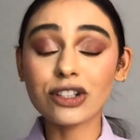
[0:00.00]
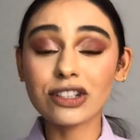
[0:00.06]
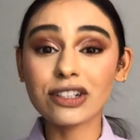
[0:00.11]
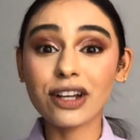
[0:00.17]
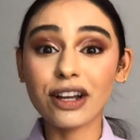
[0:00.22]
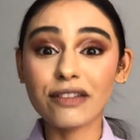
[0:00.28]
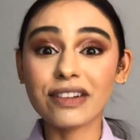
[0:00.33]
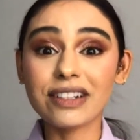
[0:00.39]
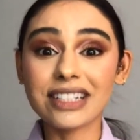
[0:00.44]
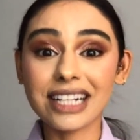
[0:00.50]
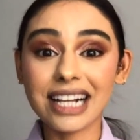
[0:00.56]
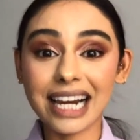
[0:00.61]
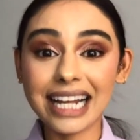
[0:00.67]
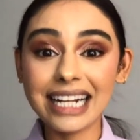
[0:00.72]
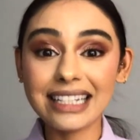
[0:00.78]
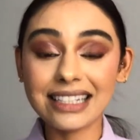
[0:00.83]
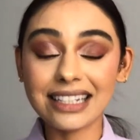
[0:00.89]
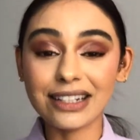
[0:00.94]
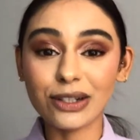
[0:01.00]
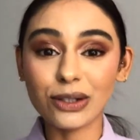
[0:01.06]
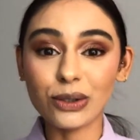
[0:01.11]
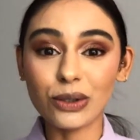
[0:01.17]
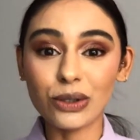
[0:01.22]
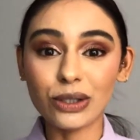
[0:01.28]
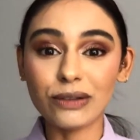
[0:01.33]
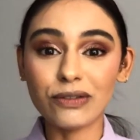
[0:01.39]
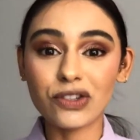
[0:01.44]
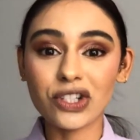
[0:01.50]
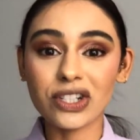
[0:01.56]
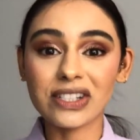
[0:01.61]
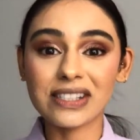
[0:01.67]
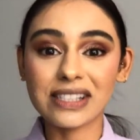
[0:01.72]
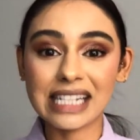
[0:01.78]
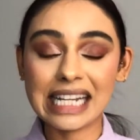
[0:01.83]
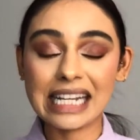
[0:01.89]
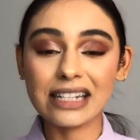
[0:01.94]
Govinda Clayton, who you've just
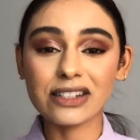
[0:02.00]
seen.